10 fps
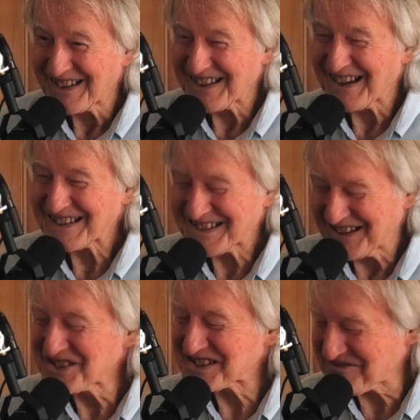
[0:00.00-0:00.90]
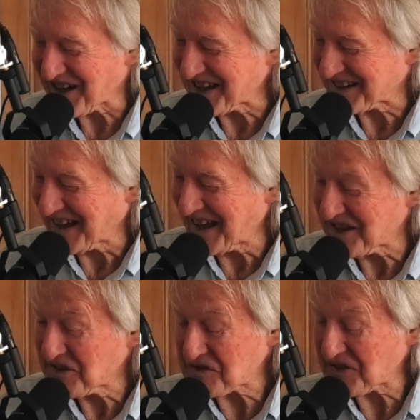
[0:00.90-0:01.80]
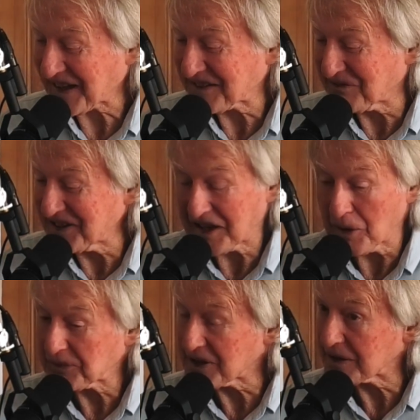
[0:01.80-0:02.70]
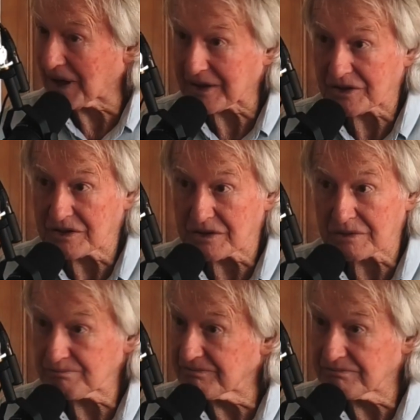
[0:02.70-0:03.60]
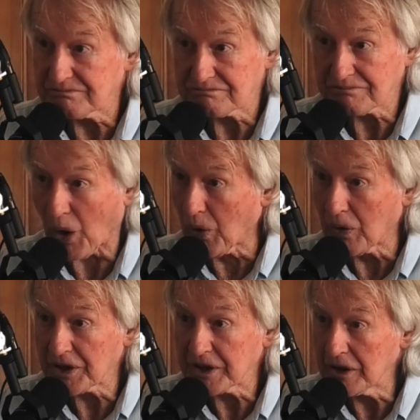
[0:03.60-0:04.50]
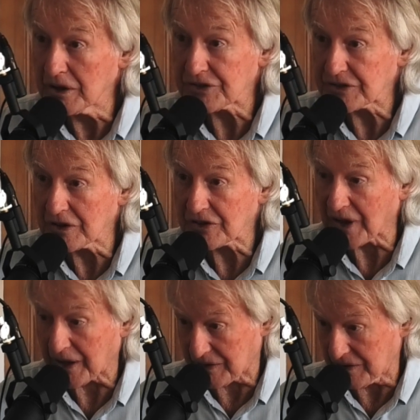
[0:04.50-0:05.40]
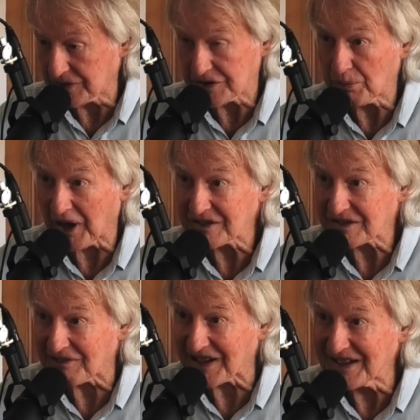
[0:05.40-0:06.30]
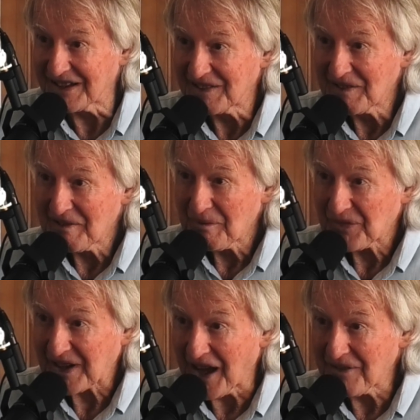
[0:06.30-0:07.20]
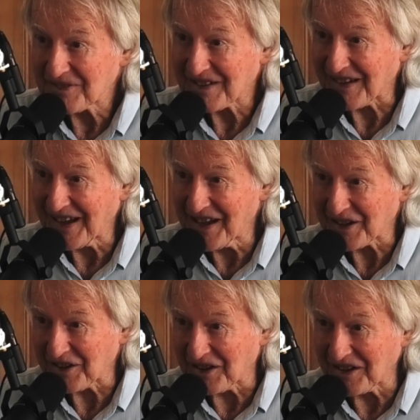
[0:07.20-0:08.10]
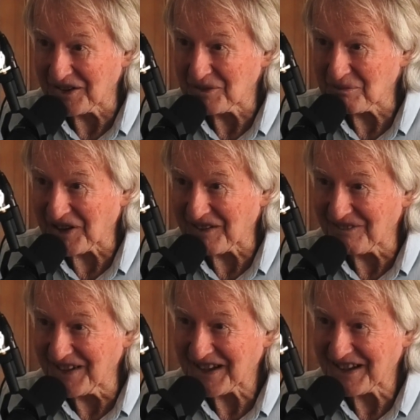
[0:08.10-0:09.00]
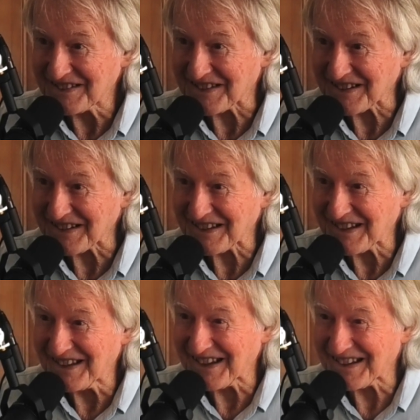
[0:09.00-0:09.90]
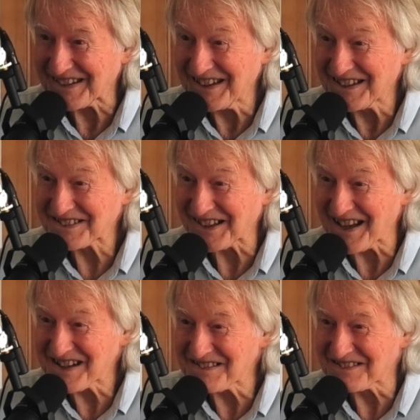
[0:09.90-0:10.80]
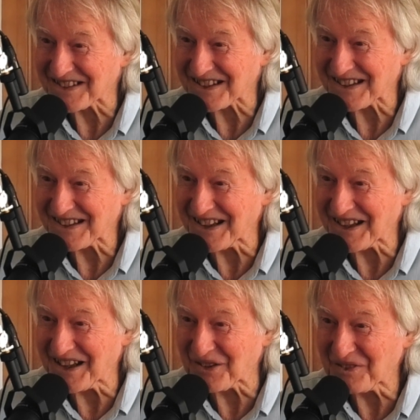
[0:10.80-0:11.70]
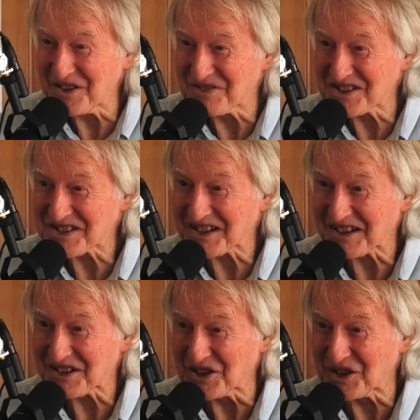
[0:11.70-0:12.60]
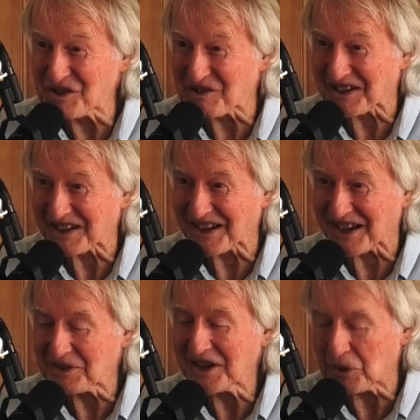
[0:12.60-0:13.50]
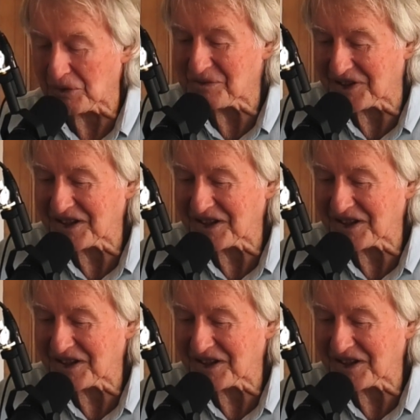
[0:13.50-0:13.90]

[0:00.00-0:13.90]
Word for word: uh, she was great. Uh, in fact, we kept in touch all the years since that until she passed away. Yeah, wow. Came to Anne and I my wedding, and uh, years later, and, and, and, we visited her, and uh, yeah, we